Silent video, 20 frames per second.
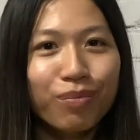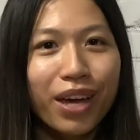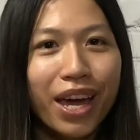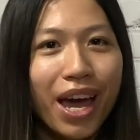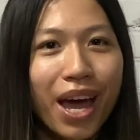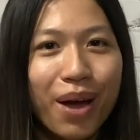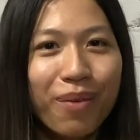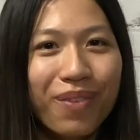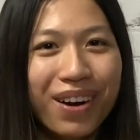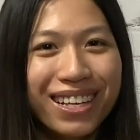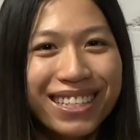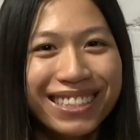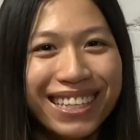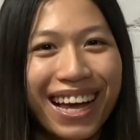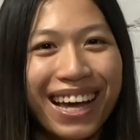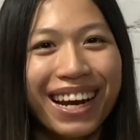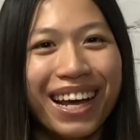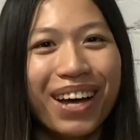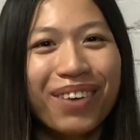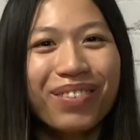camera
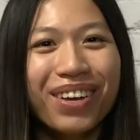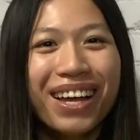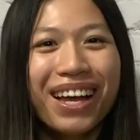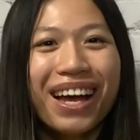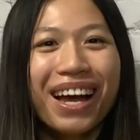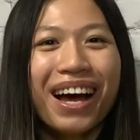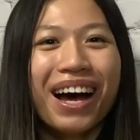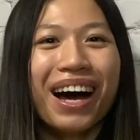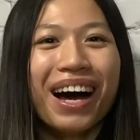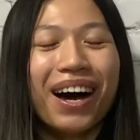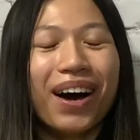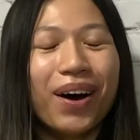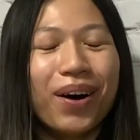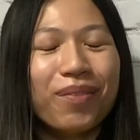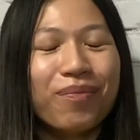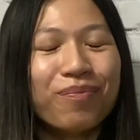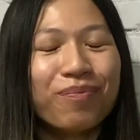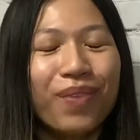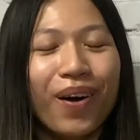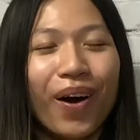setup.
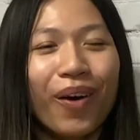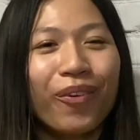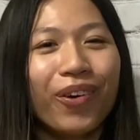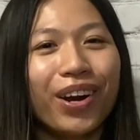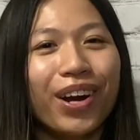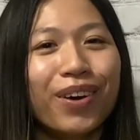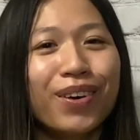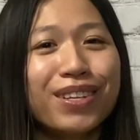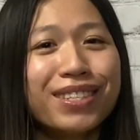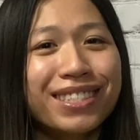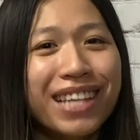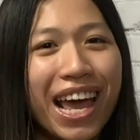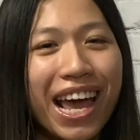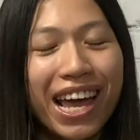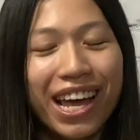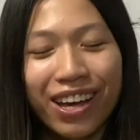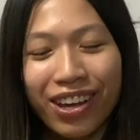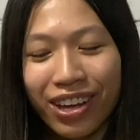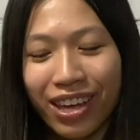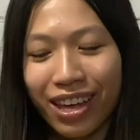Um, but what I was
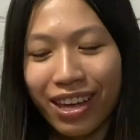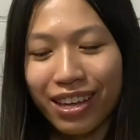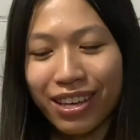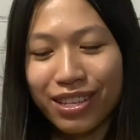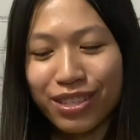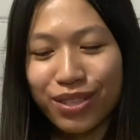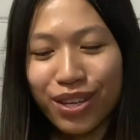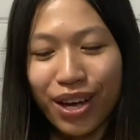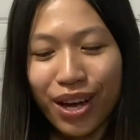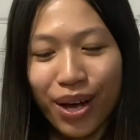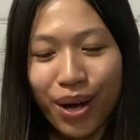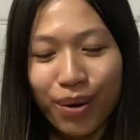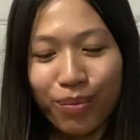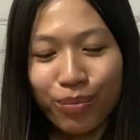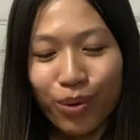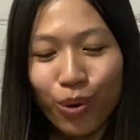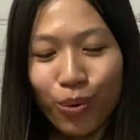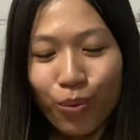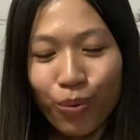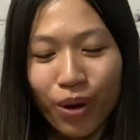saying is um,
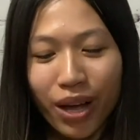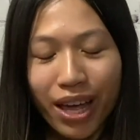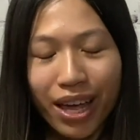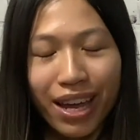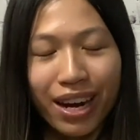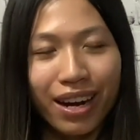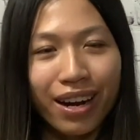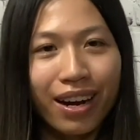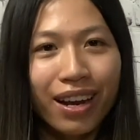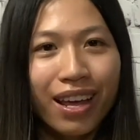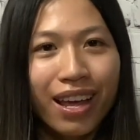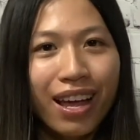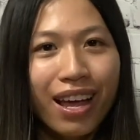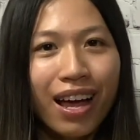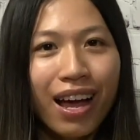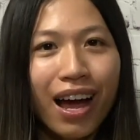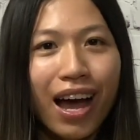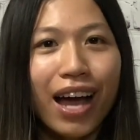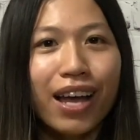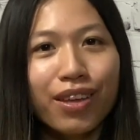when
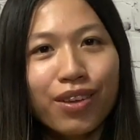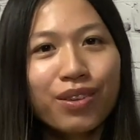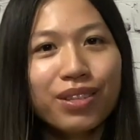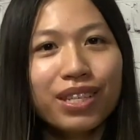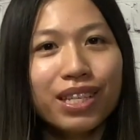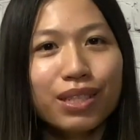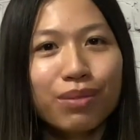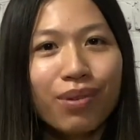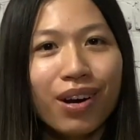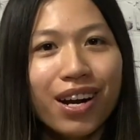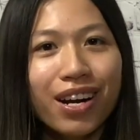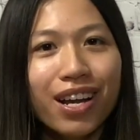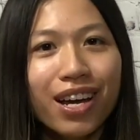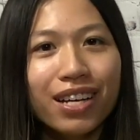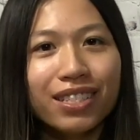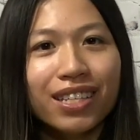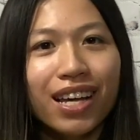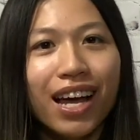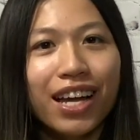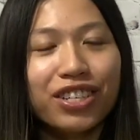I use this
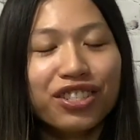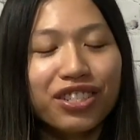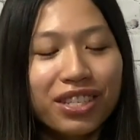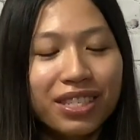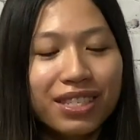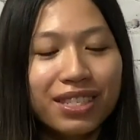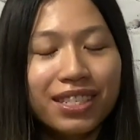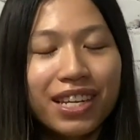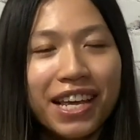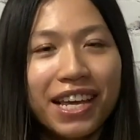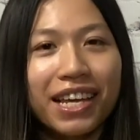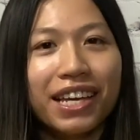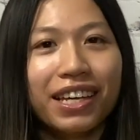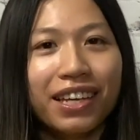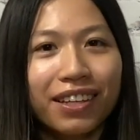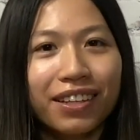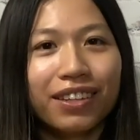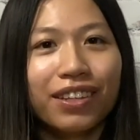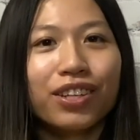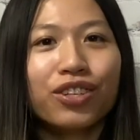product, I just take
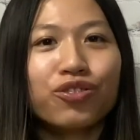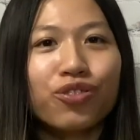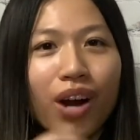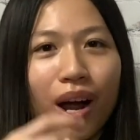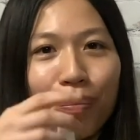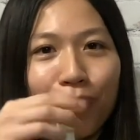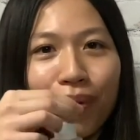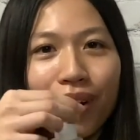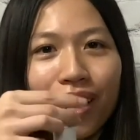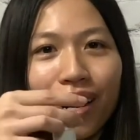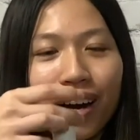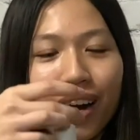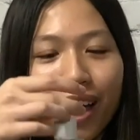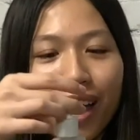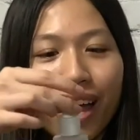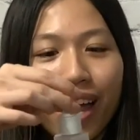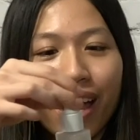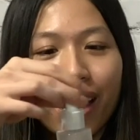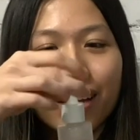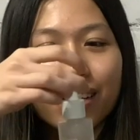the dropper
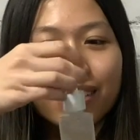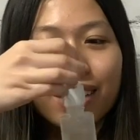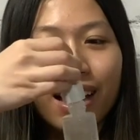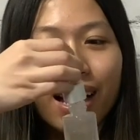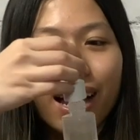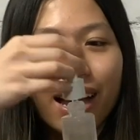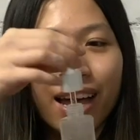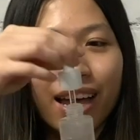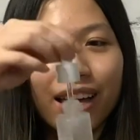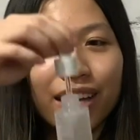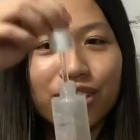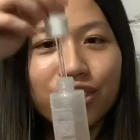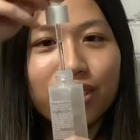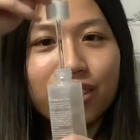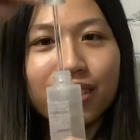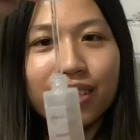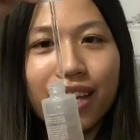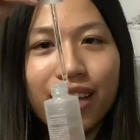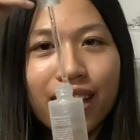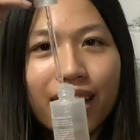and I
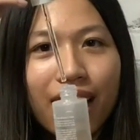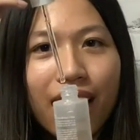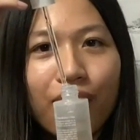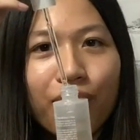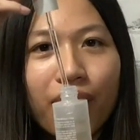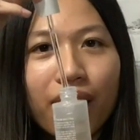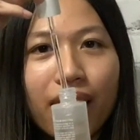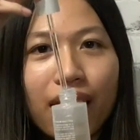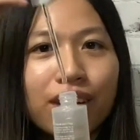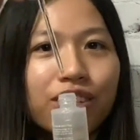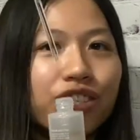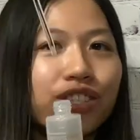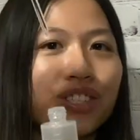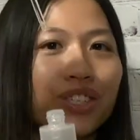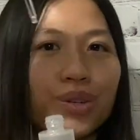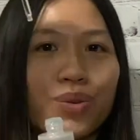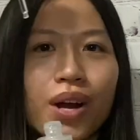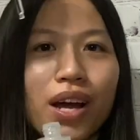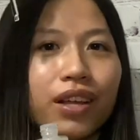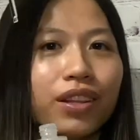just take it out and I just
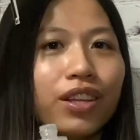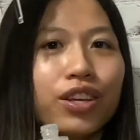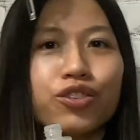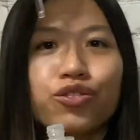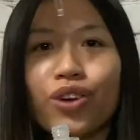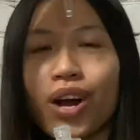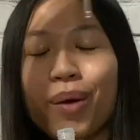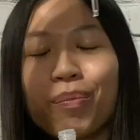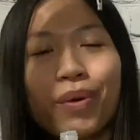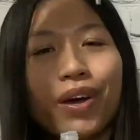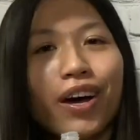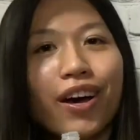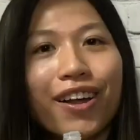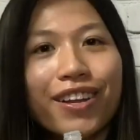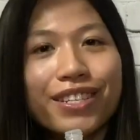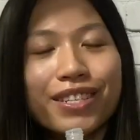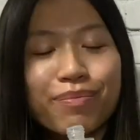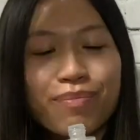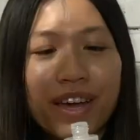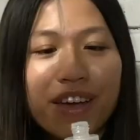directly drop it
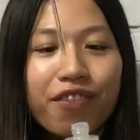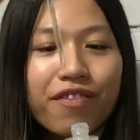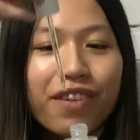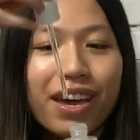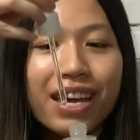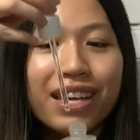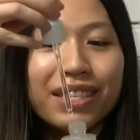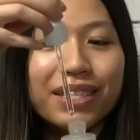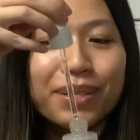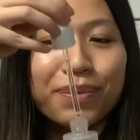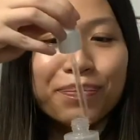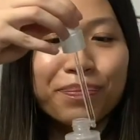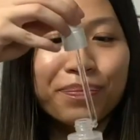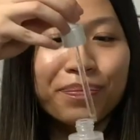onto my face.